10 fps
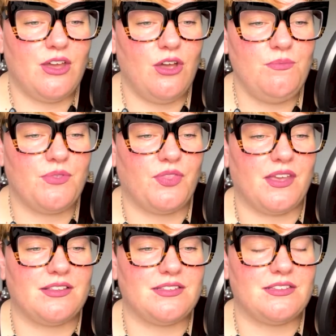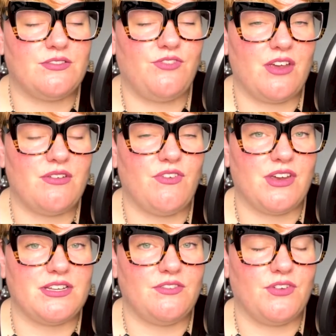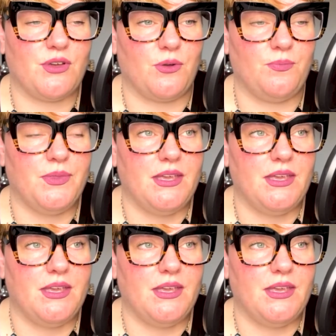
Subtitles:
cope with this? It's very, very difficult.